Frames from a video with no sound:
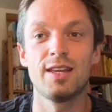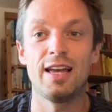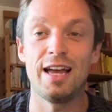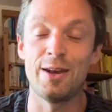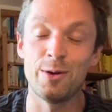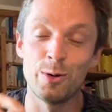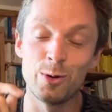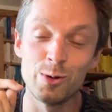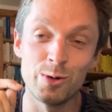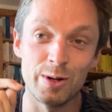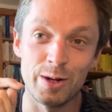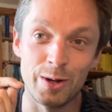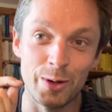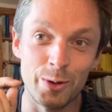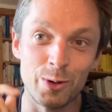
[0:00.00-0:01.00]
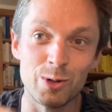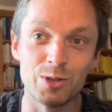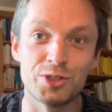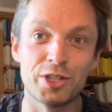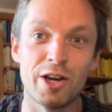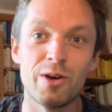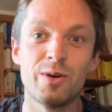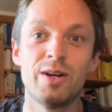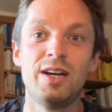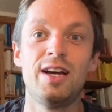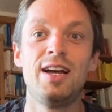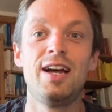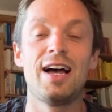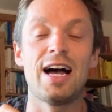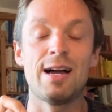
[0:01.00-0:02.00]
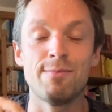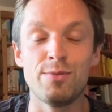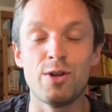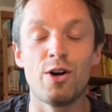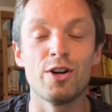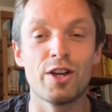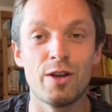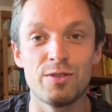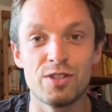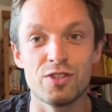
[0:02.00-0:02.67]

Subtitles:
And also, I'm not going to